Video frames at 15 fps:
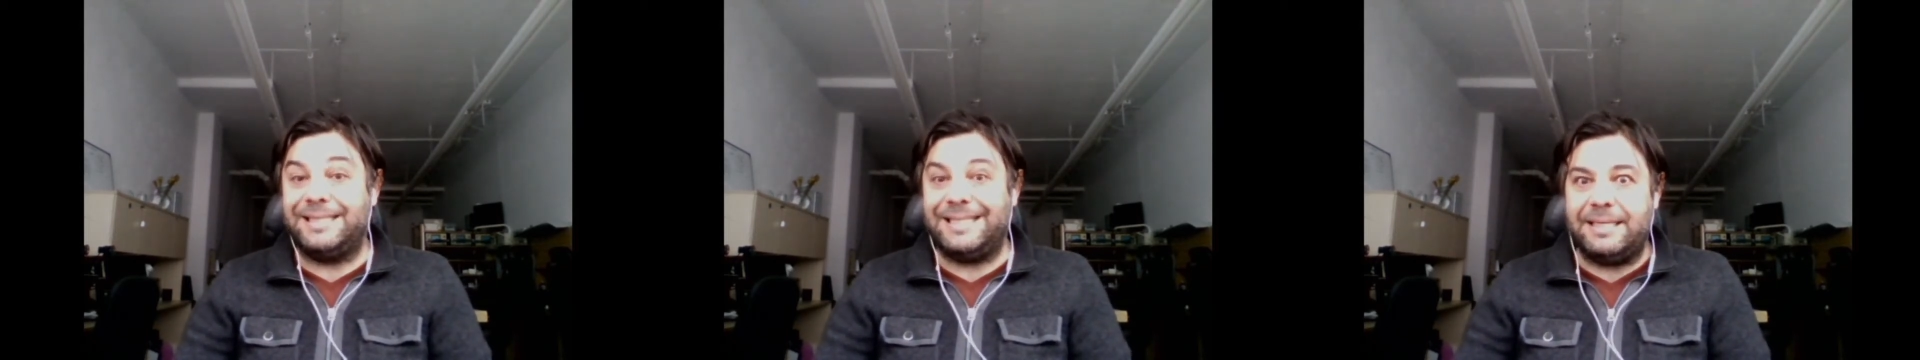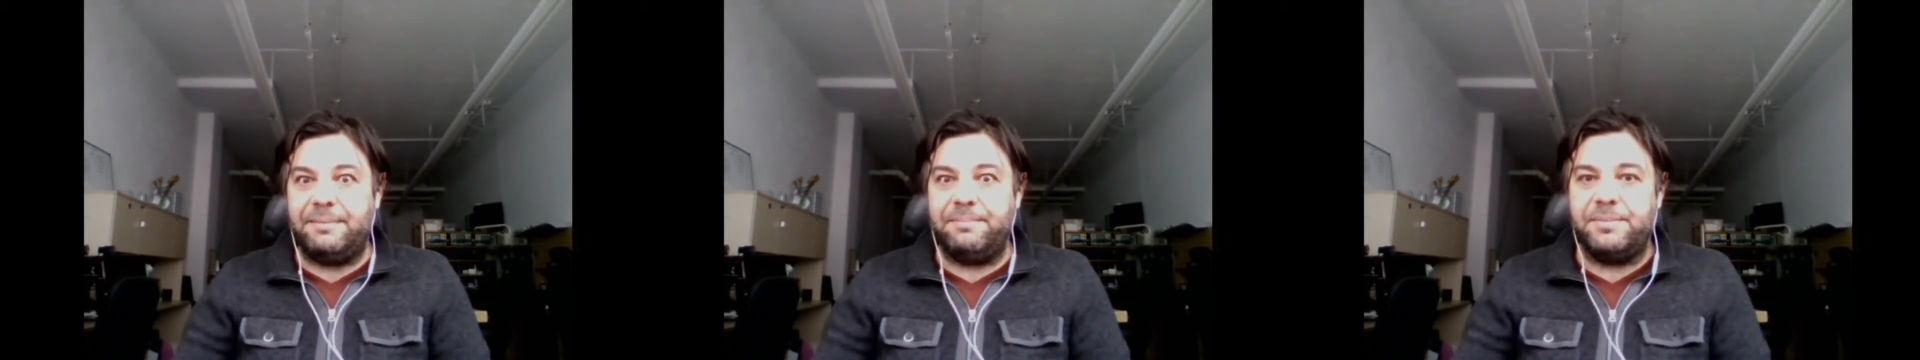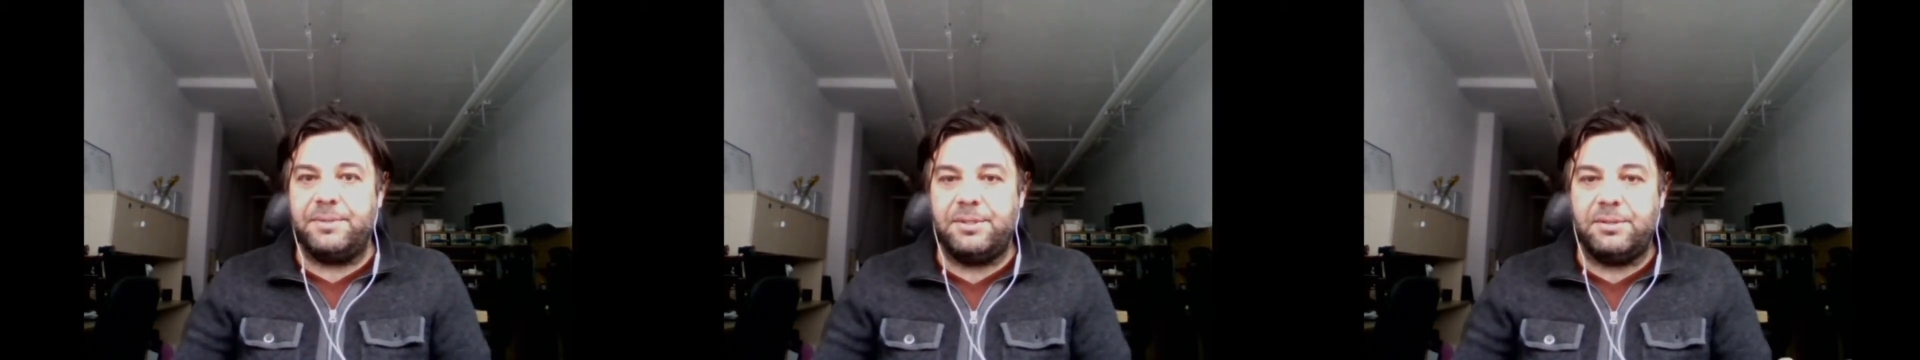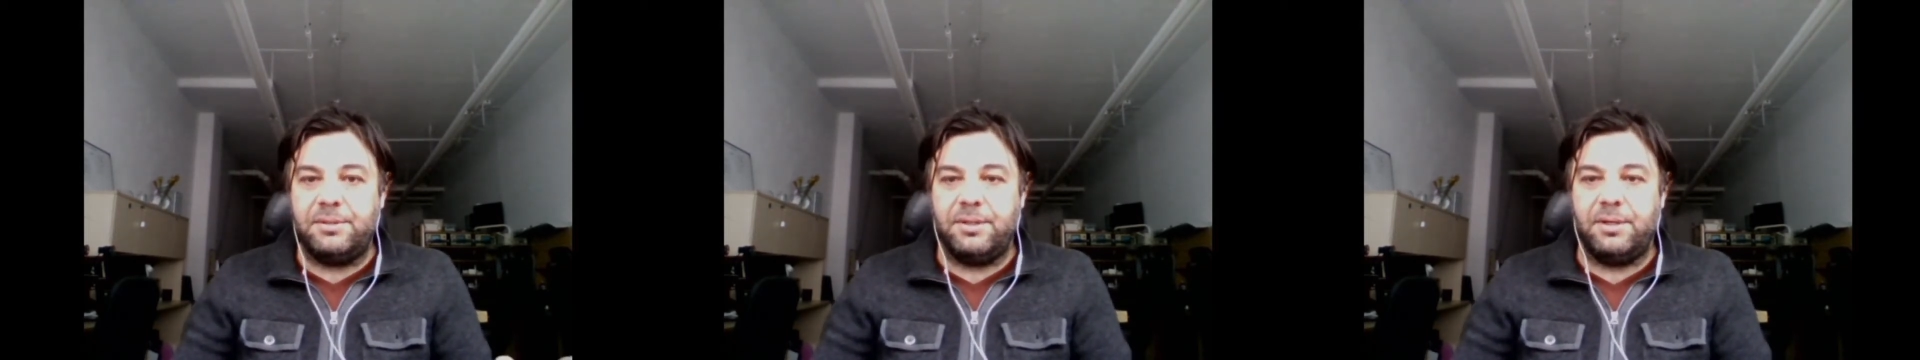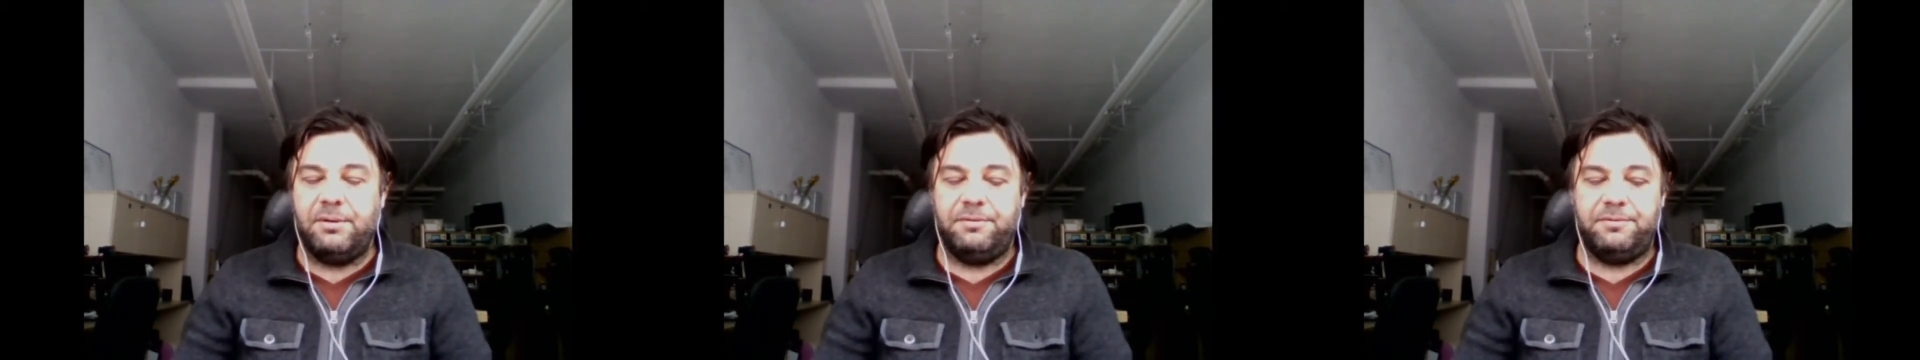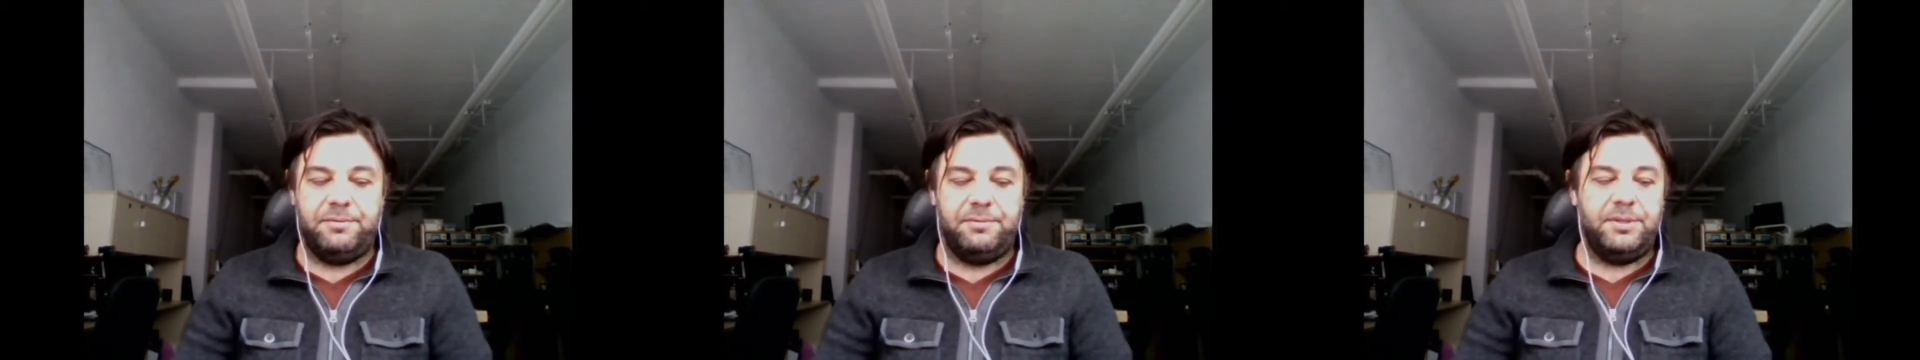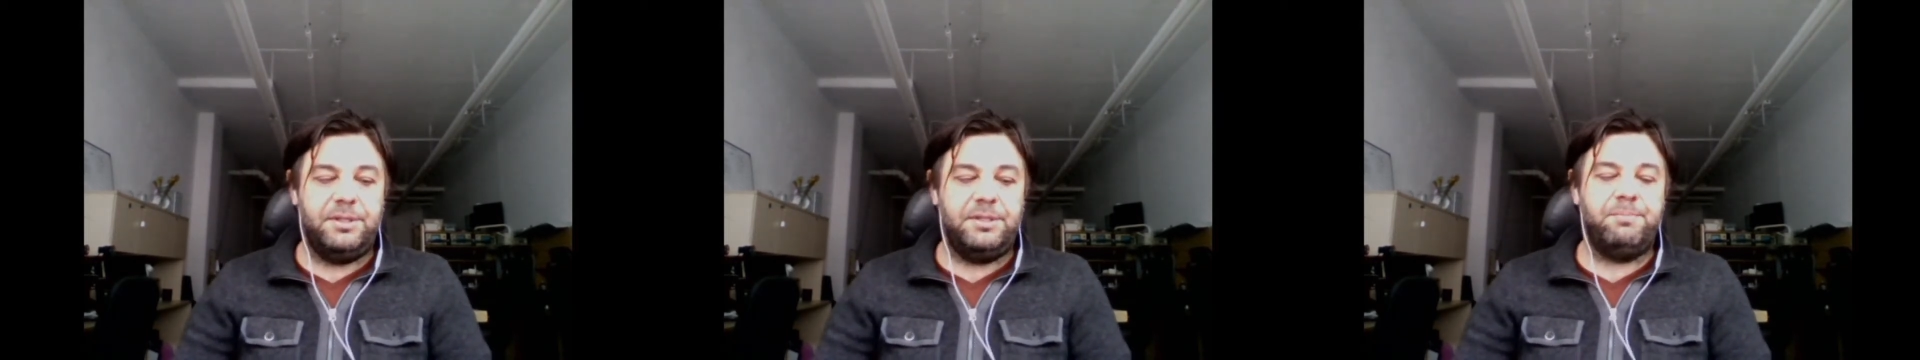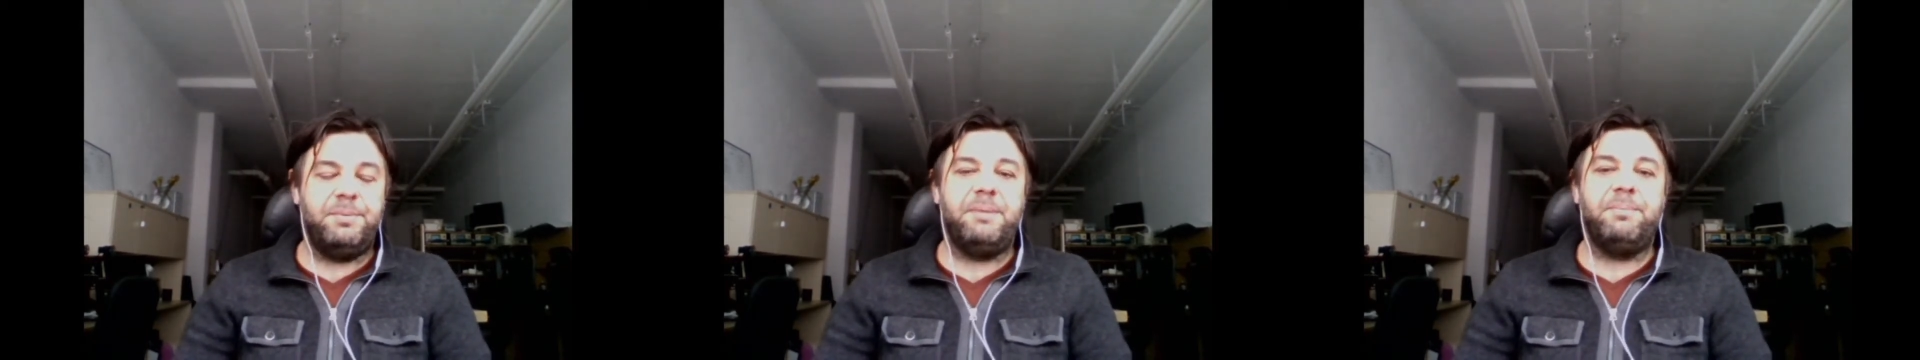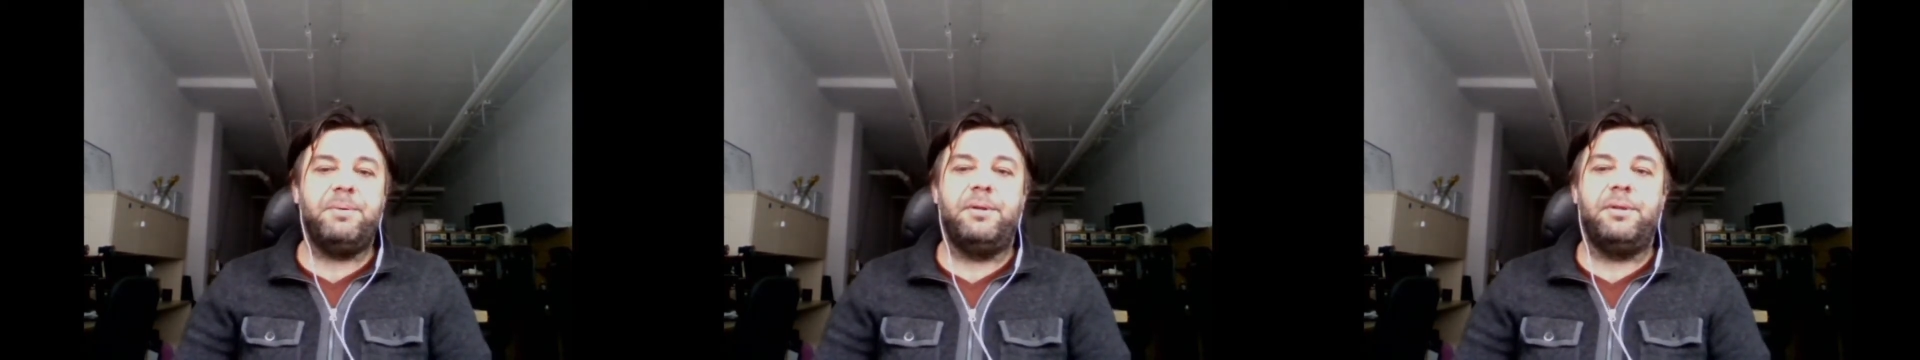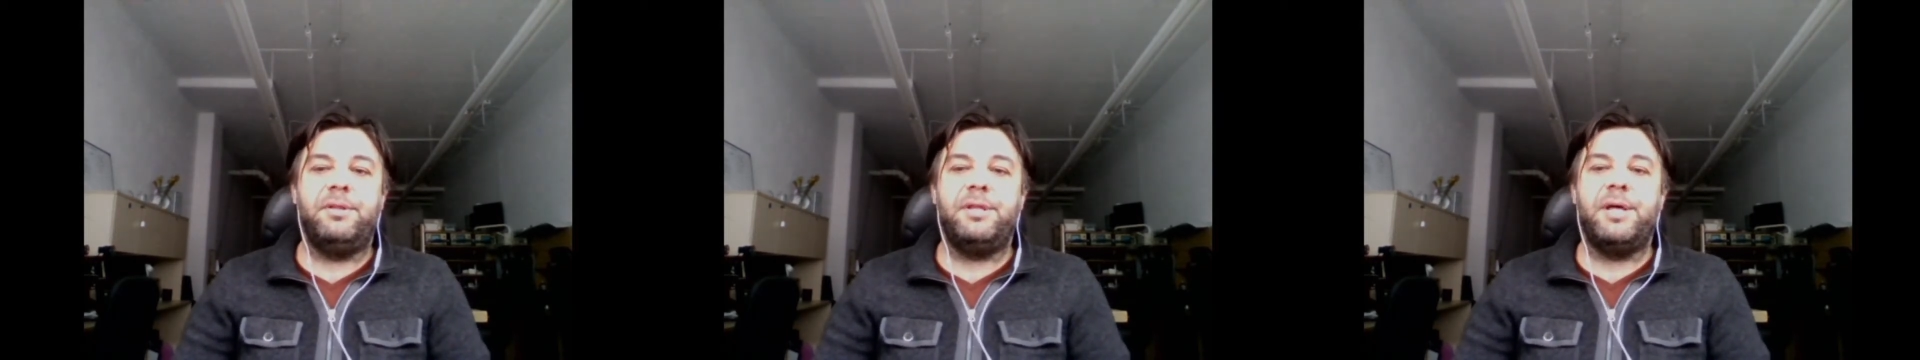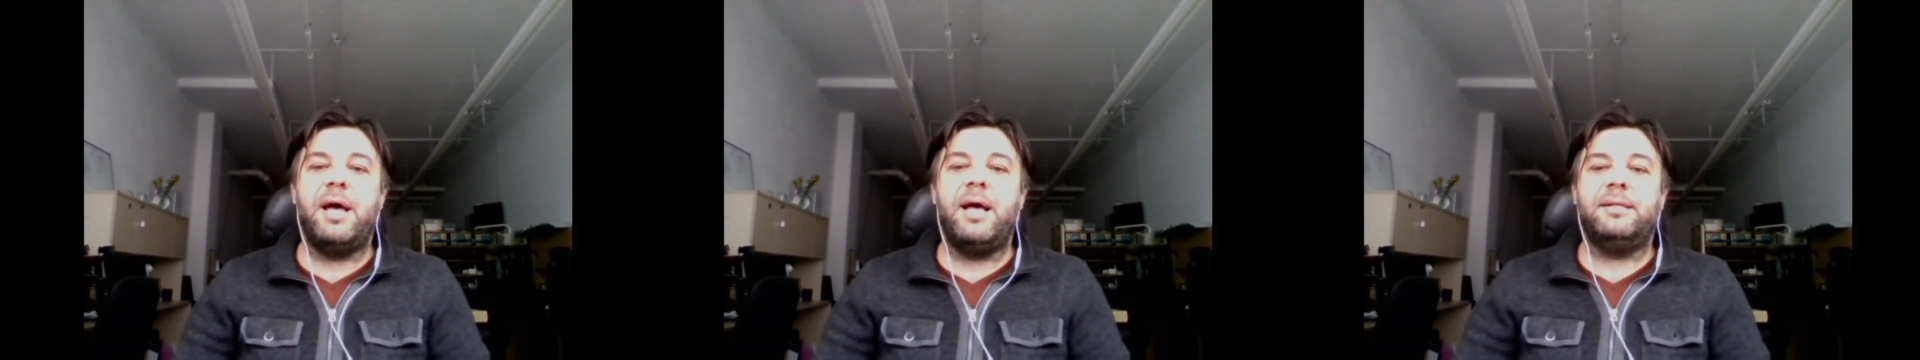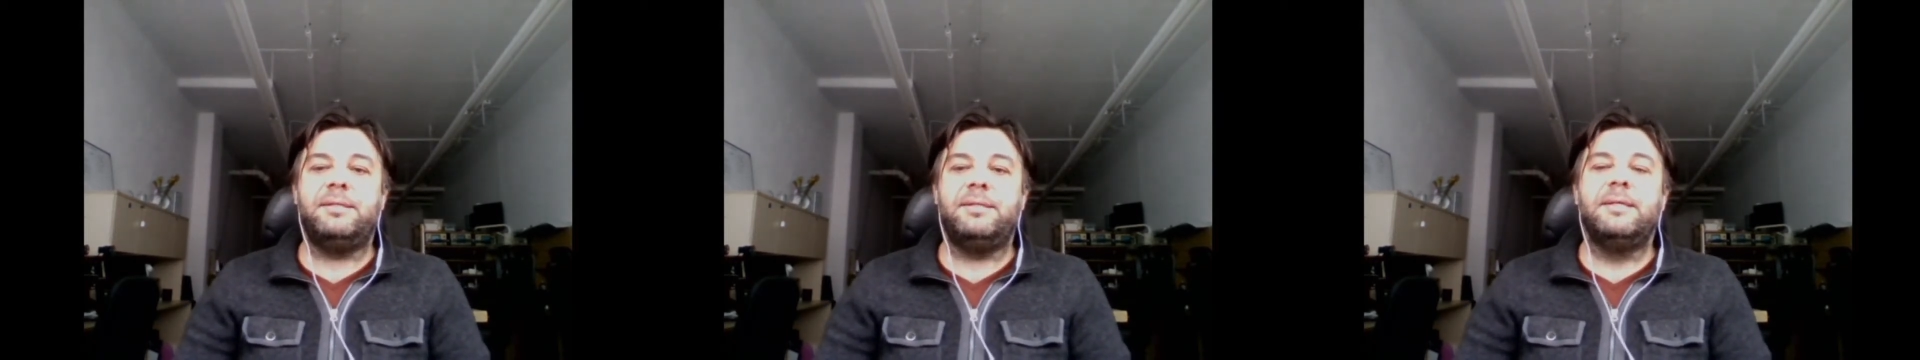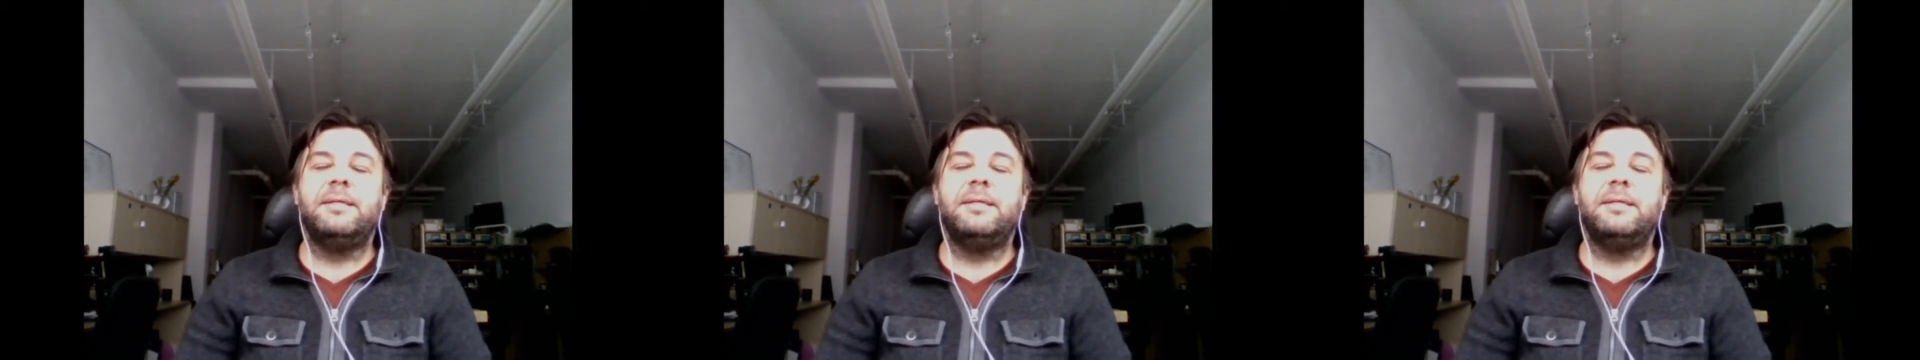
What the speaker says: teams of these people that